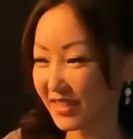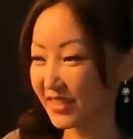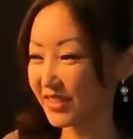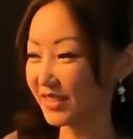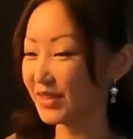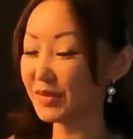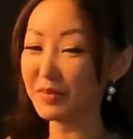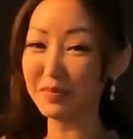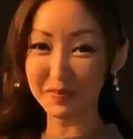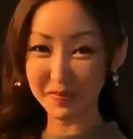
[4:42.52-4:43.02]

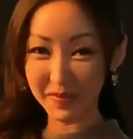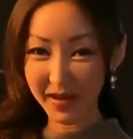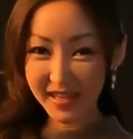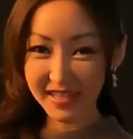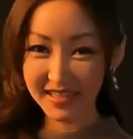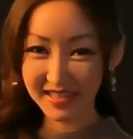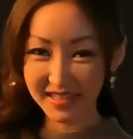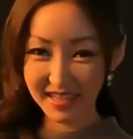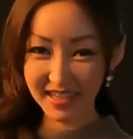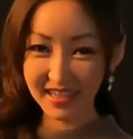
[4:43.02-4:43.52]

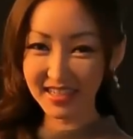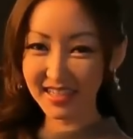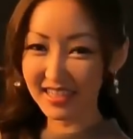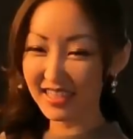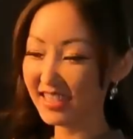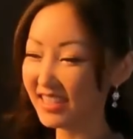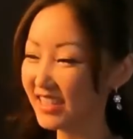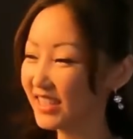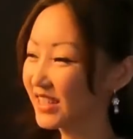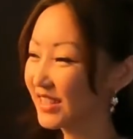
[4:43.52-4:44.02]

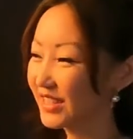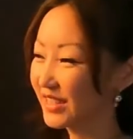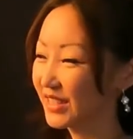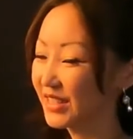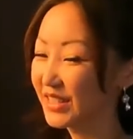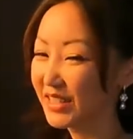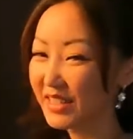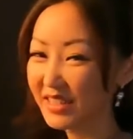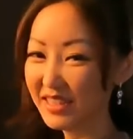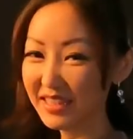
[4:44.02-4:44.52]

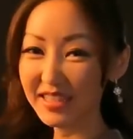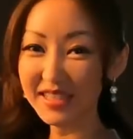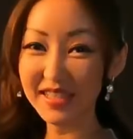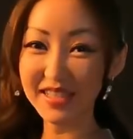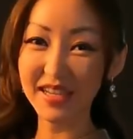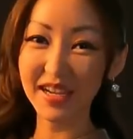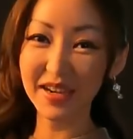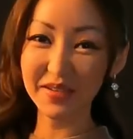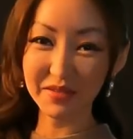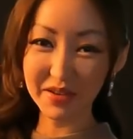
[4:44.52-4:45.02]
bestseller.
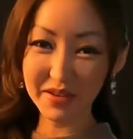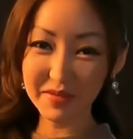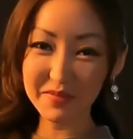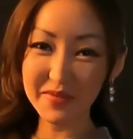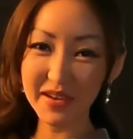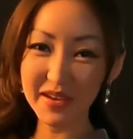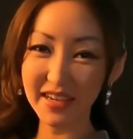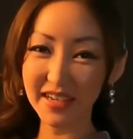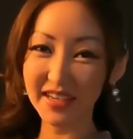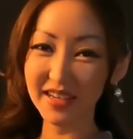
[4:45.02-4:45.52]
this time we are
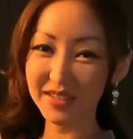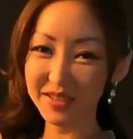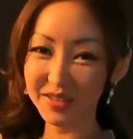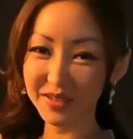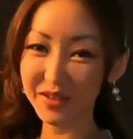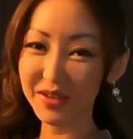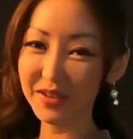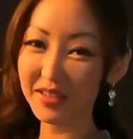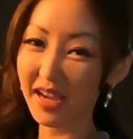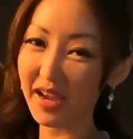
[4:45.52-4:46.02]
making
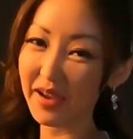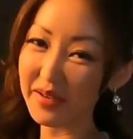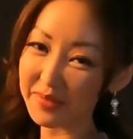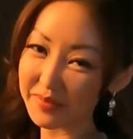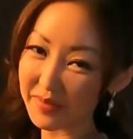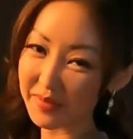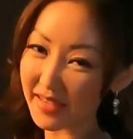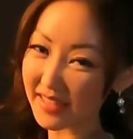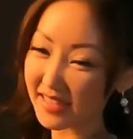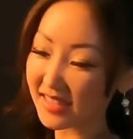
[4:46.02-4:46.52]
it New Kind
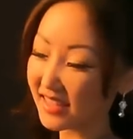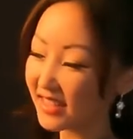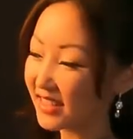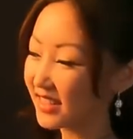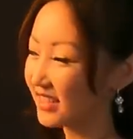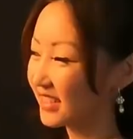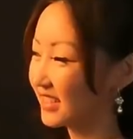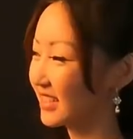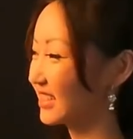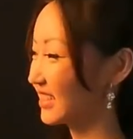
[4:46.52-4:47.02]

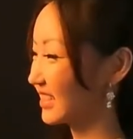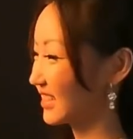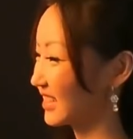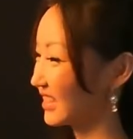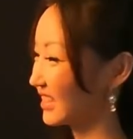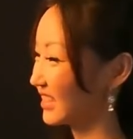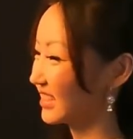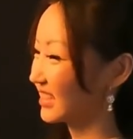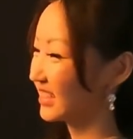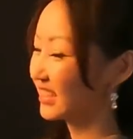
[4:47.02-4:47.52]
bestseller.
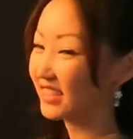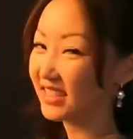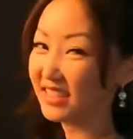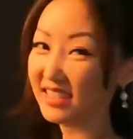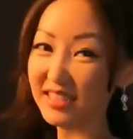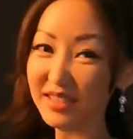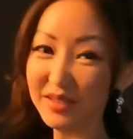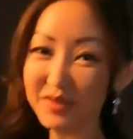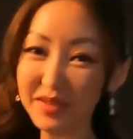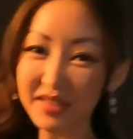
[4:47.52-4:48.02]
Take care.
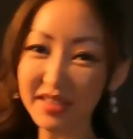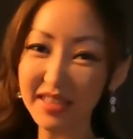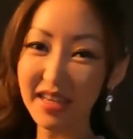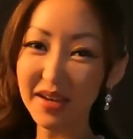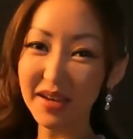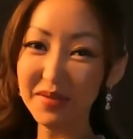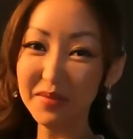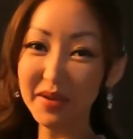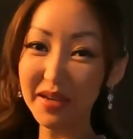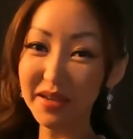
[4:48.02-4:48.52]
We did
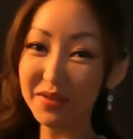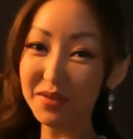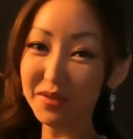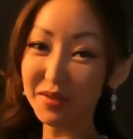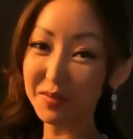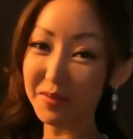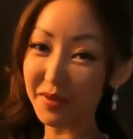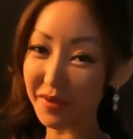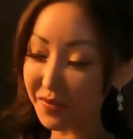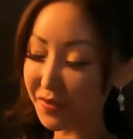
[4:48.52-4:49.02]
not make
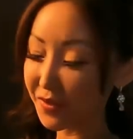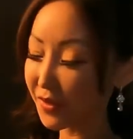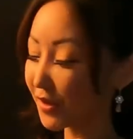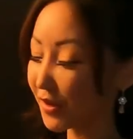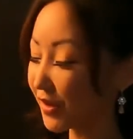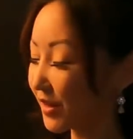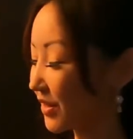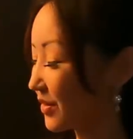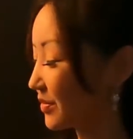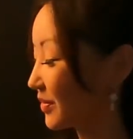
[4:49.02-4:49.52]
it
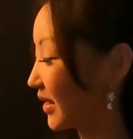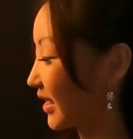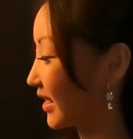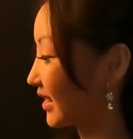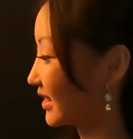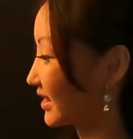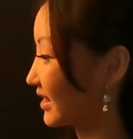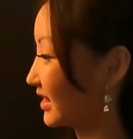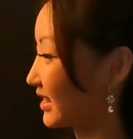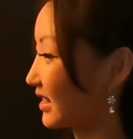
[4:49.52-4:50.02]
before,
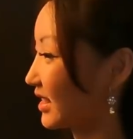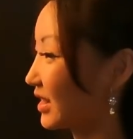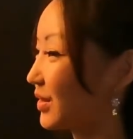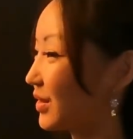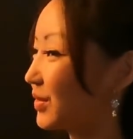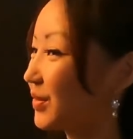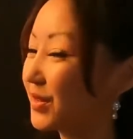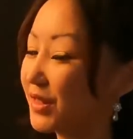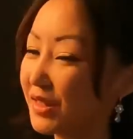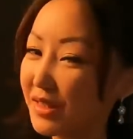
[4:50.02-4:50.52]
but
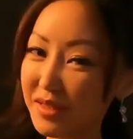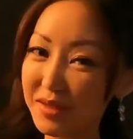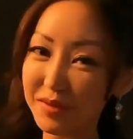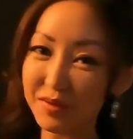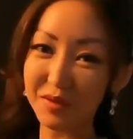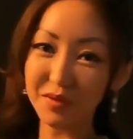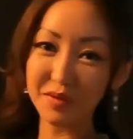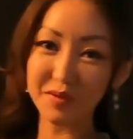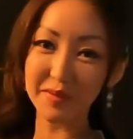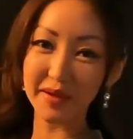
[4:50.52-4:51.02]
yeah. this
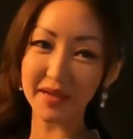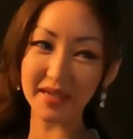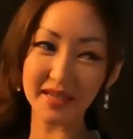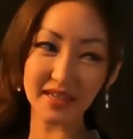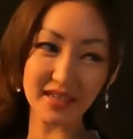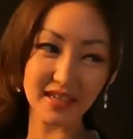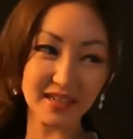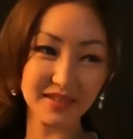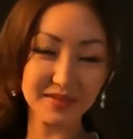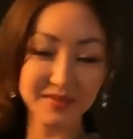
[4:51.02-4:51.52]
one we
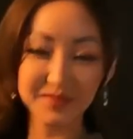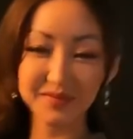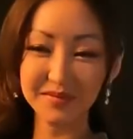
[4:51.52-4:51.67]
make it.